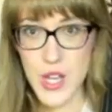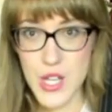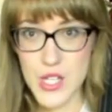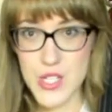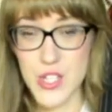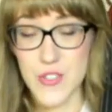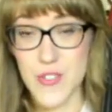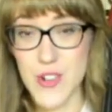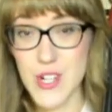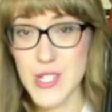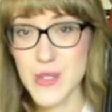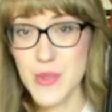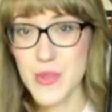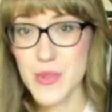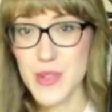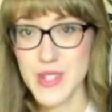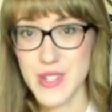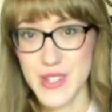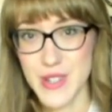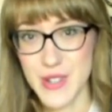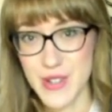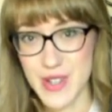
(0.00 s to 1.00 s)
So first what
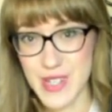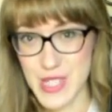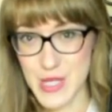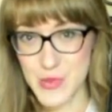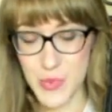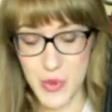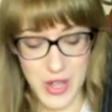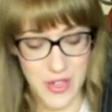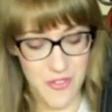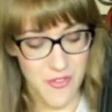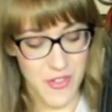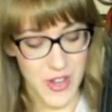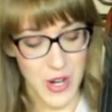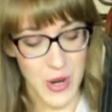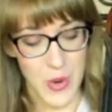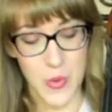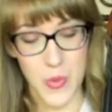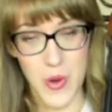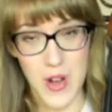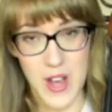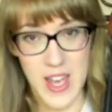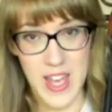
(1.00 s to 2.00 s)
we do is put finger
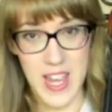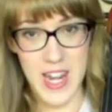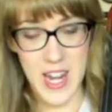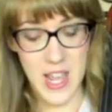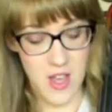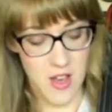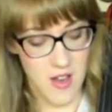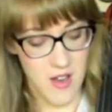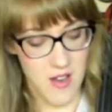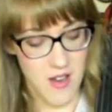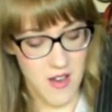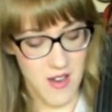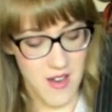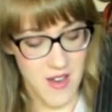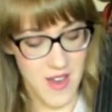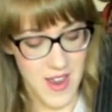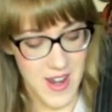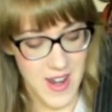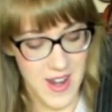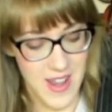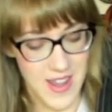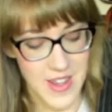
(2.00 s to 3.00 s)
1
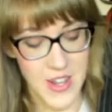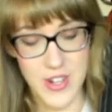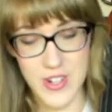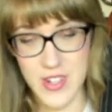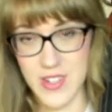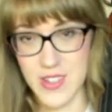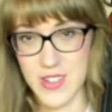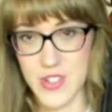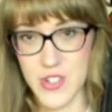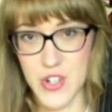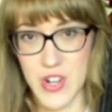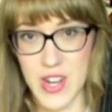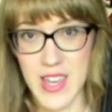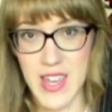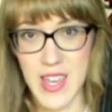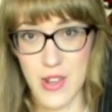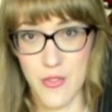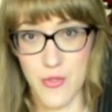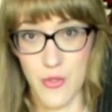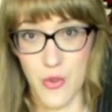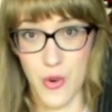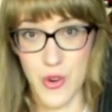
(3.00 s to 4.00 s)
on your D string
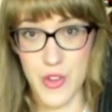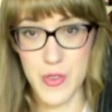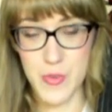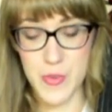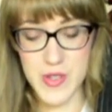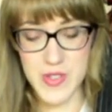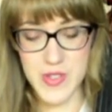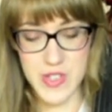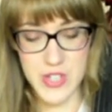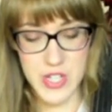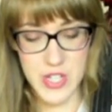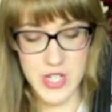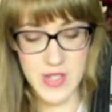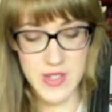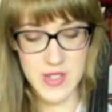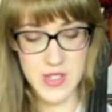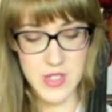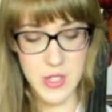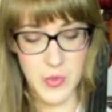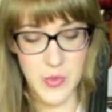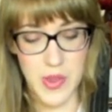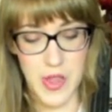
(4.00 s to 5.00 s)
in 4th position,
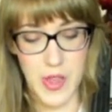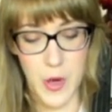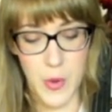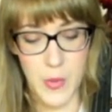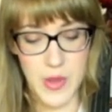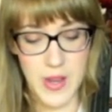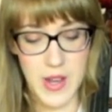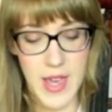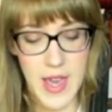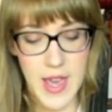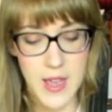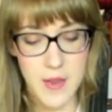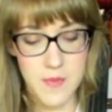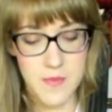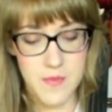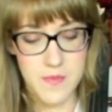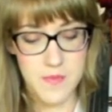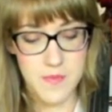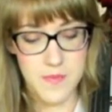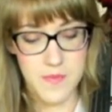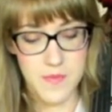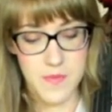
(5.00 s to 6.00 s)
so play open A,
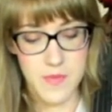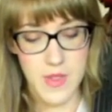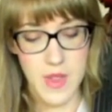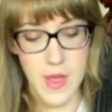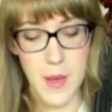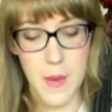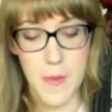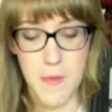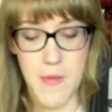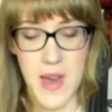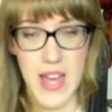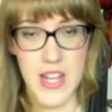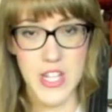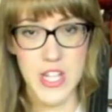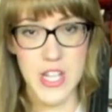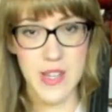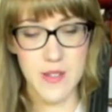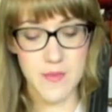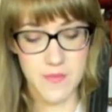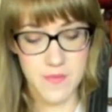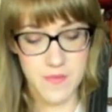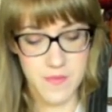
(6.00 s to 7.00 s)
match it.